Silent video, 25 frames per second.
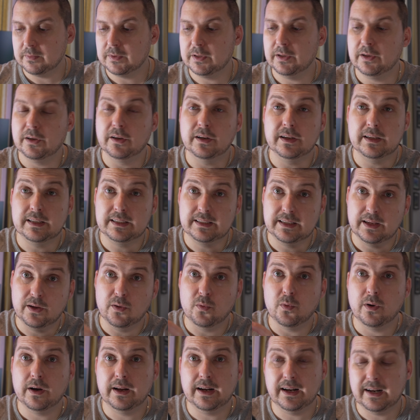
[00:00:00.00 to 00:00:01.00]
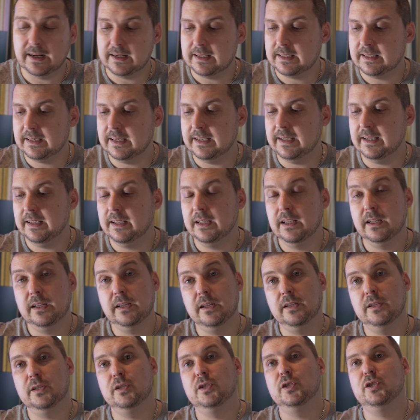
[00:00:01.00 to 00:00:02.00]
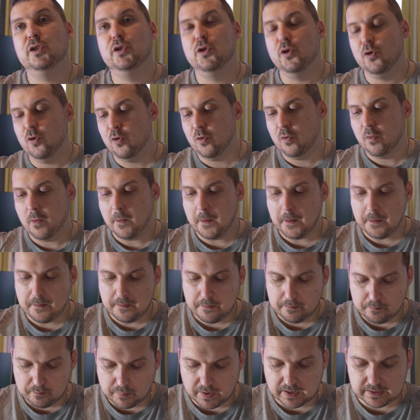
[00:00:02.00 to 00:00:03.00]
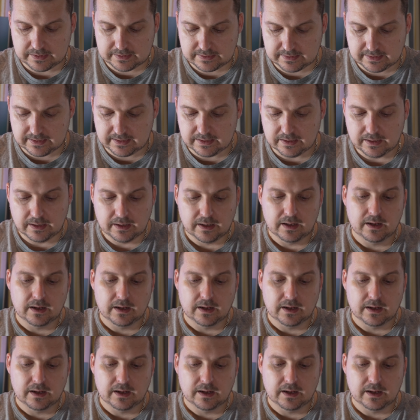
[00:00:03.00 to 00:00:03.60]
so you got a C1 and a C2 button,